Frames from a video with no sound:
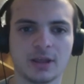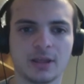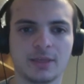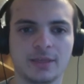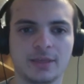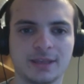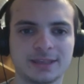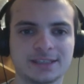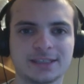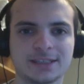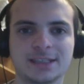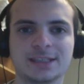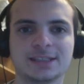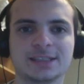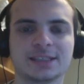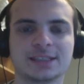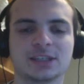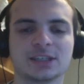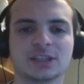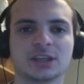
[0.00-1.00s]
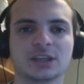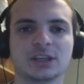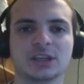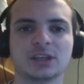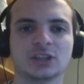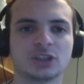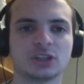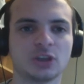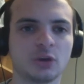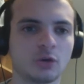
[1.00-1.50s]
This is just,
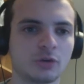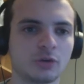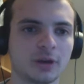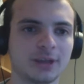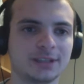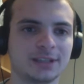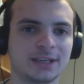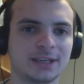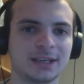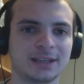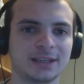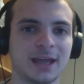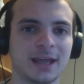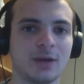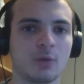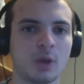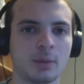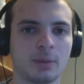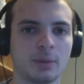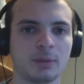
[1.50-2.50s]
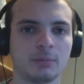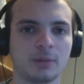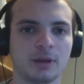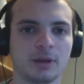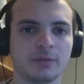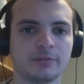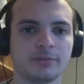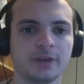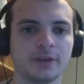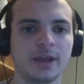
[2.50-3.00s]
it's so great to get that weapon
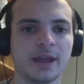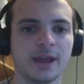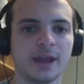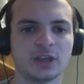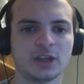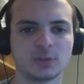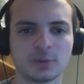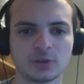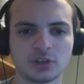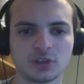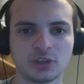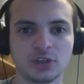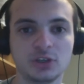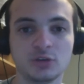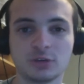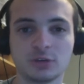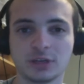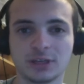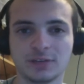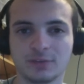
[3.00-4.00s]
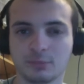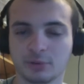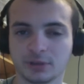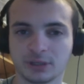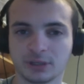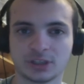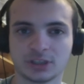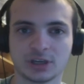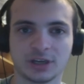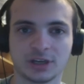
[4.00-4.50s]
buff, and especially you can even
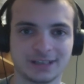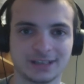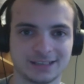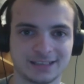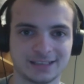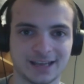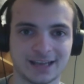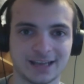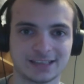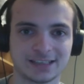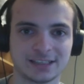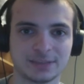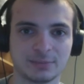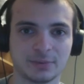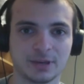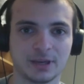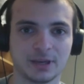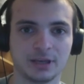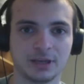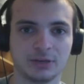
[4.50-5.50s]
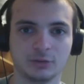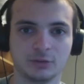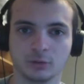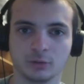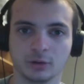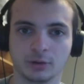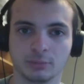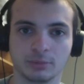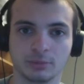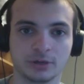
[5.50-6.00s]
put this on Assassin's Blade
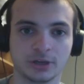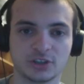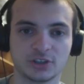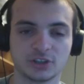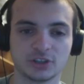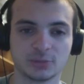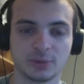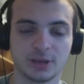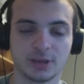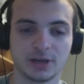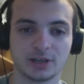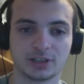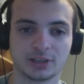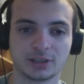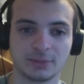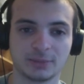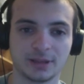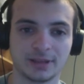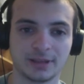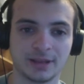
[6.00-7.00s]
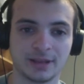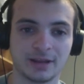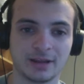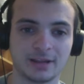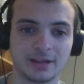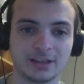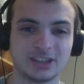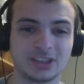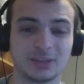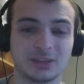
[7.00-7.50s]
or a Perdition's Blade or something like that
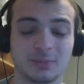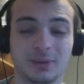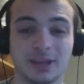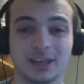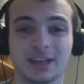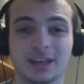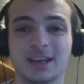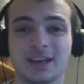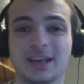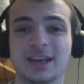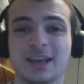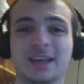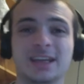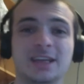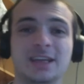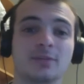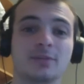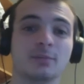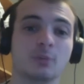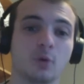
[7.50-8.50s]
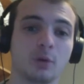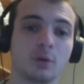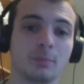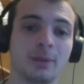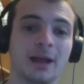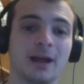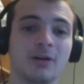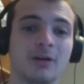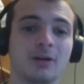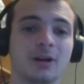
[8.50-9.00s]
to make even more
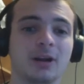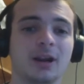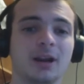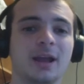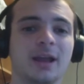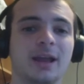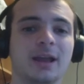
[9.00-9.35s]
power.